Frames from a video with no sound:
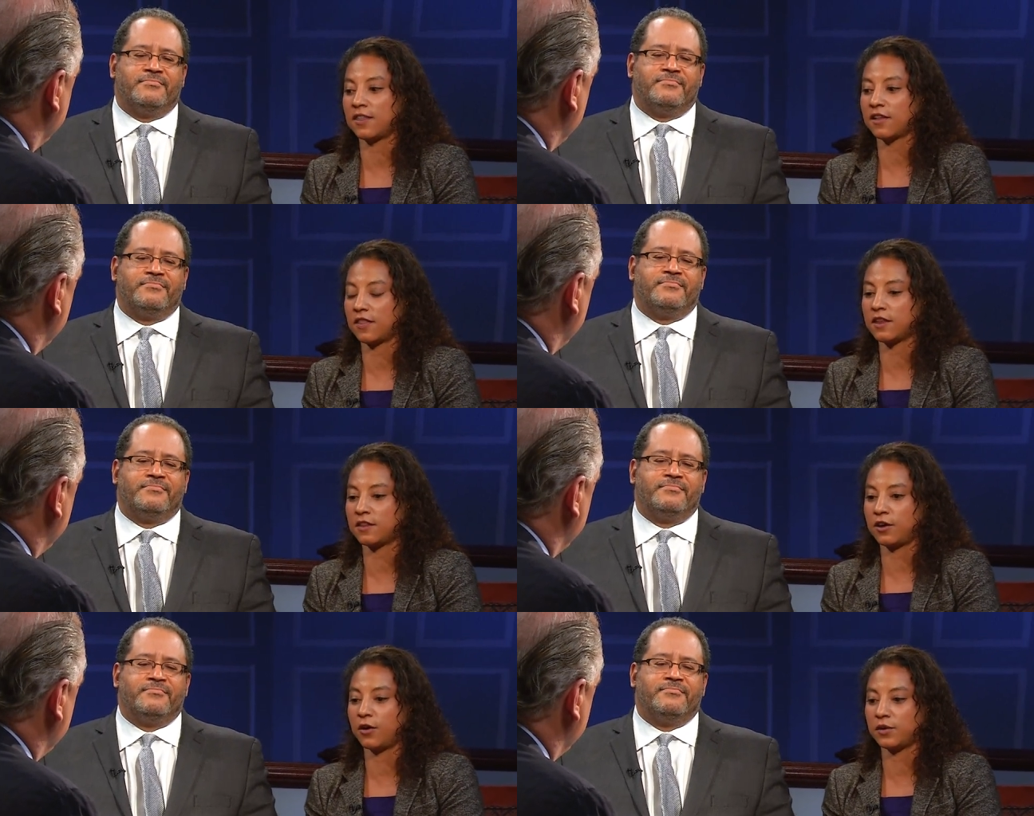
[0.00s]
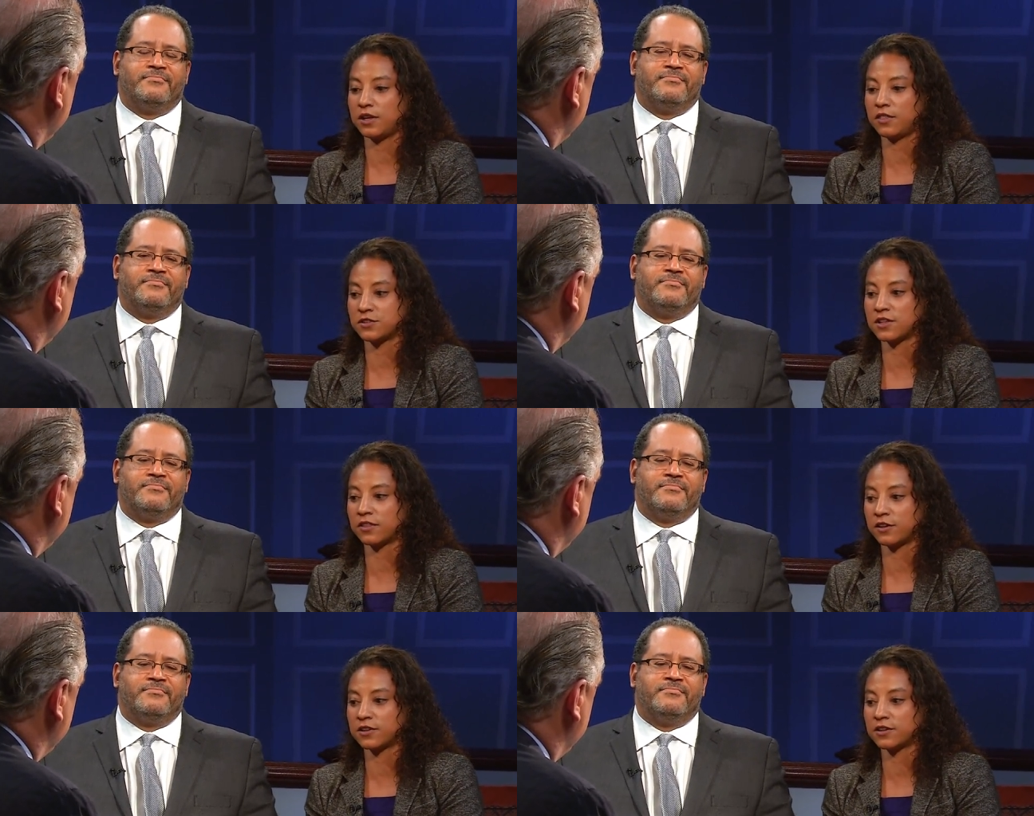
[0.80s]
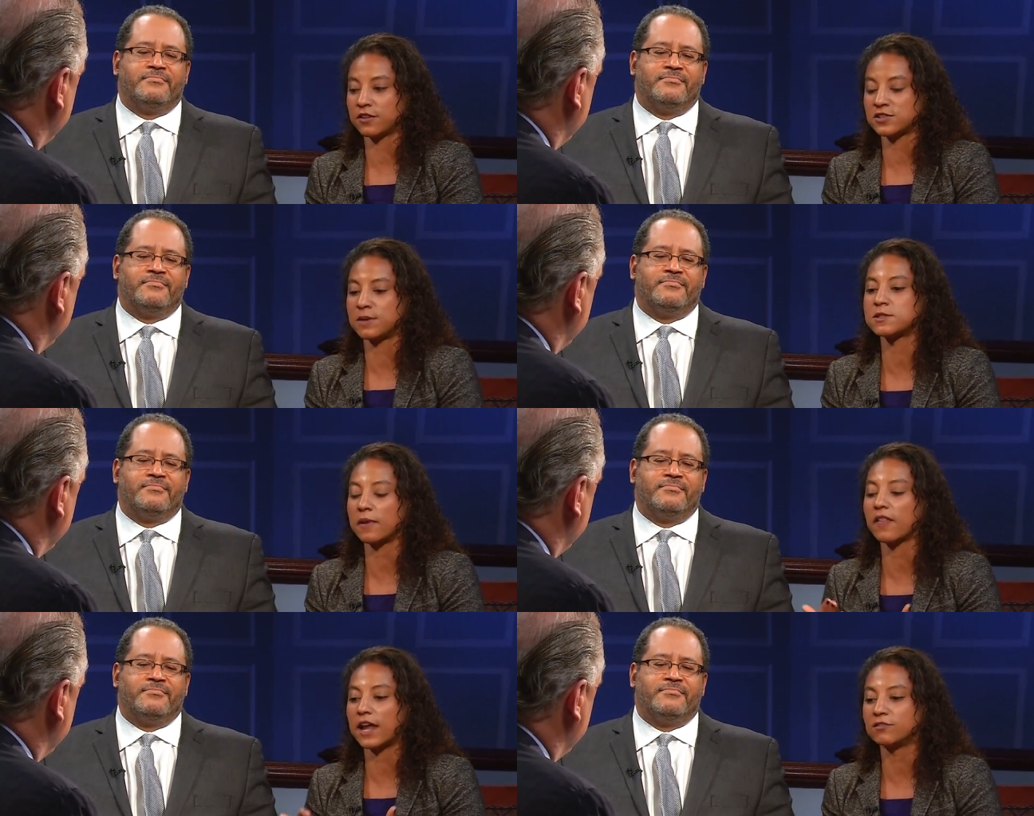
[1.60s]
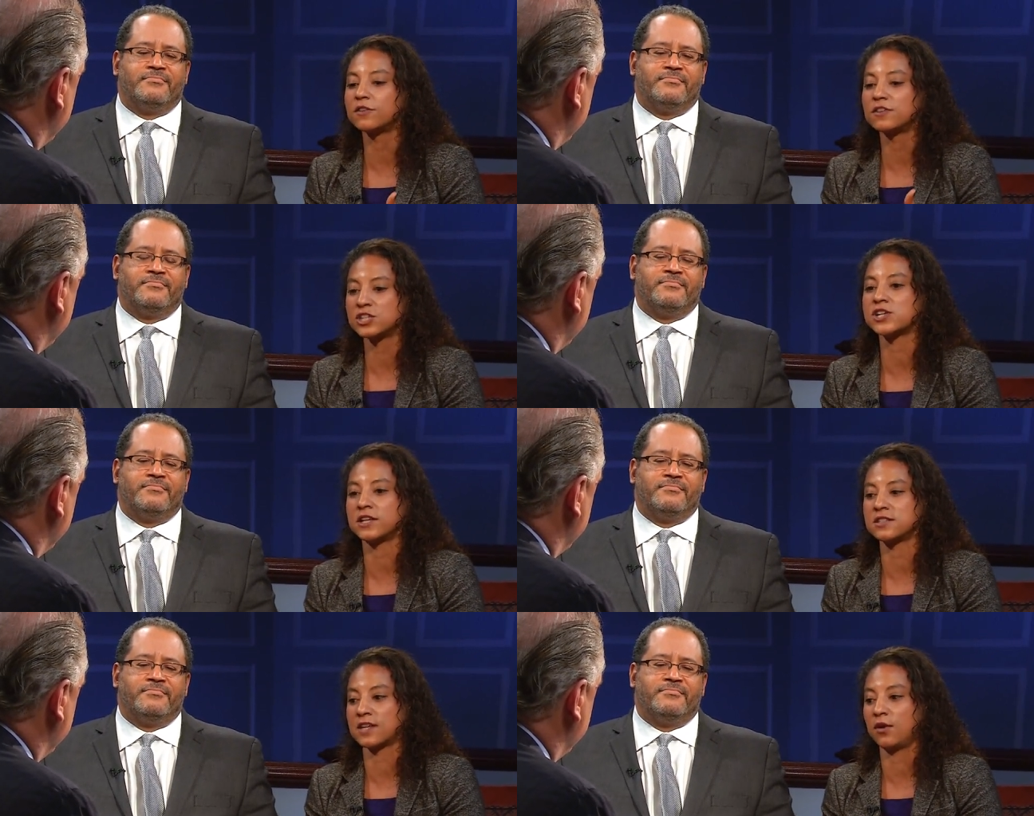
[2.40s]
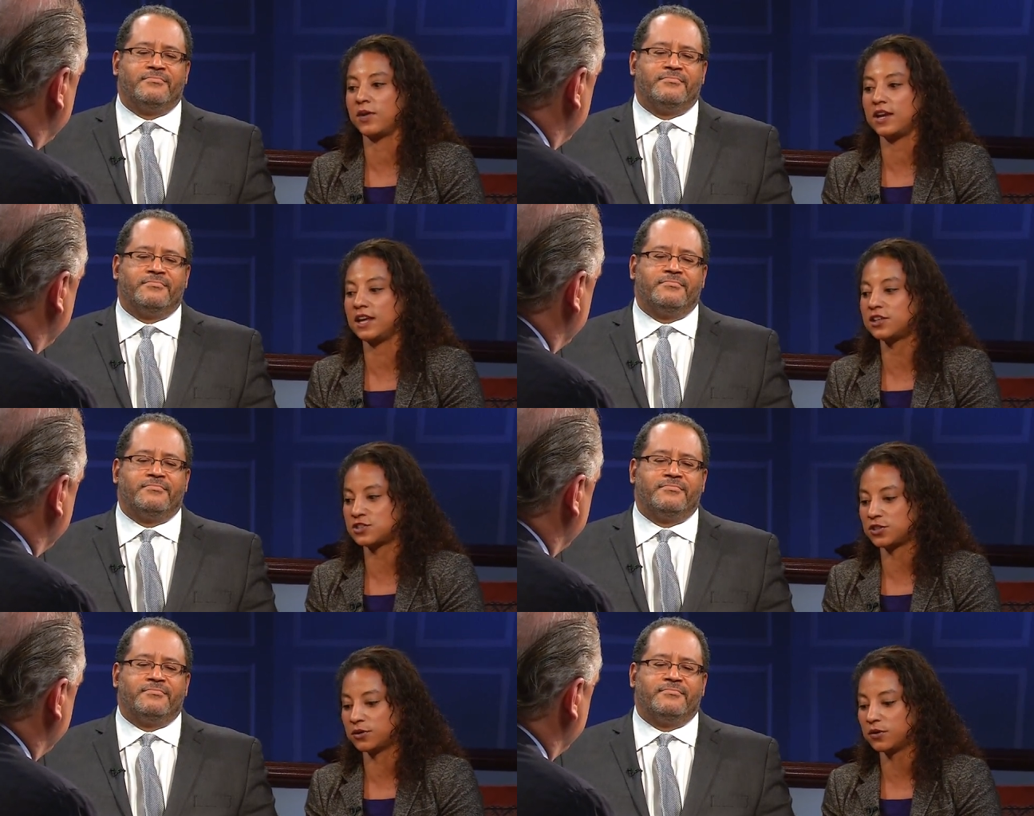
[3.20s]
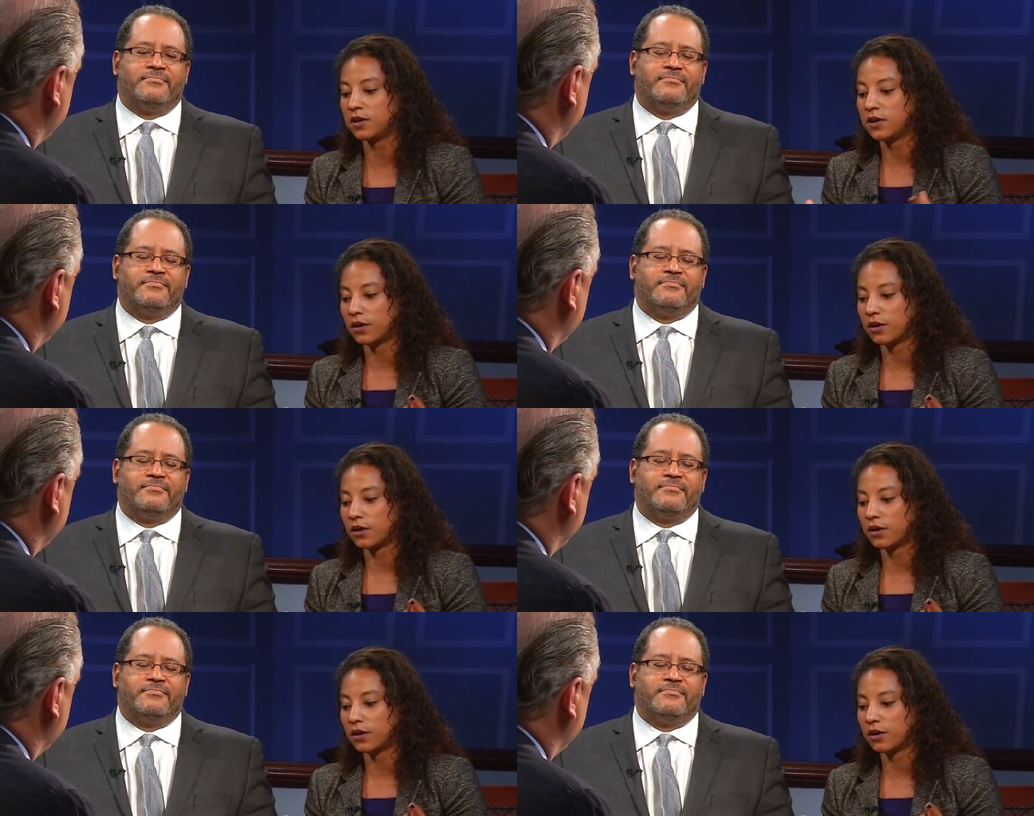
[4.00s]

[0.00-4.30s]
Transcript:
Speaker 1: I think that you know he, there's a, there there seems to be a lot of divisions, and we need to